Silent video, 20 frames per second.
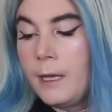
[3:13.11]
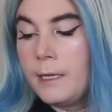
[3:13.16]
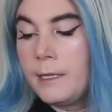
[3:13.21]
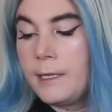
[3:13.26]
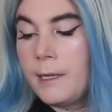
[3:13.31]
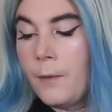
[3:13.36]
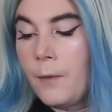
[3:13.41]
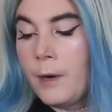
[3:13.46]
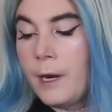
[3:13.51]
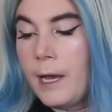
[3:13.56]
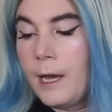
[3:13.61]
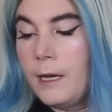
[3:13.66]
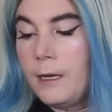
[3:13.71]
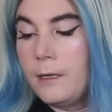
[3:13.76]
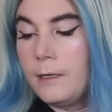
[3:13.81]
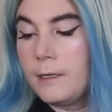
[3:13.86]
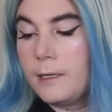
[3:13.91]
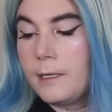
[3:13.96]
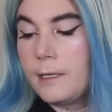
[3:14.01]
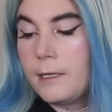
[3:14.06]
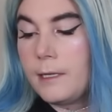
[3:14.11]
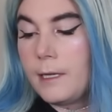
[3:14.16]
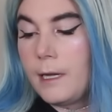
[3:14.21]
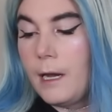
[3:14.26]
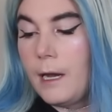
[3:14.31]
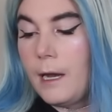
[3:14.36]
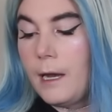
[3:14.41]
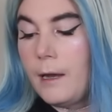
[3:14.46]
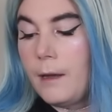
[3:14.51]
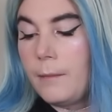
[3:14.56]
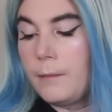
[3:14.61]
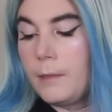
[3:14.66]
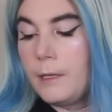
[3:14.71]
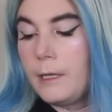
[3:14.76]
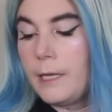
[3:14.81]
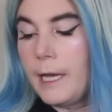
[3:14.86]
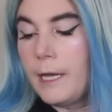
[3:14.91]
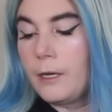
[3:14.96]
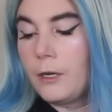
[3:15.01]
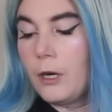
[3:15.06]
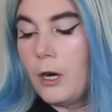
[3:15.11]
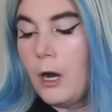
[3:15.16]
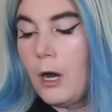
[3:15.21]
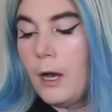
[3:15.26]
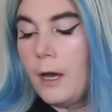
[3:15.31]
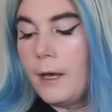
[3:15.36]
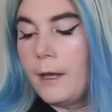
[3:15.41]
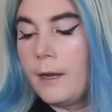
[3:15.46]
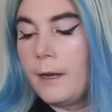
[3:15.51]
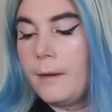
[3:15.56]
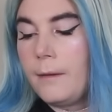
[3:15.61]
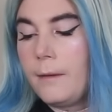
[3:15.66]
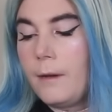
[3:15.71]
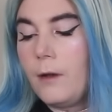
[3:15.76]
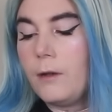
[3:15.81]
Someone else, later on,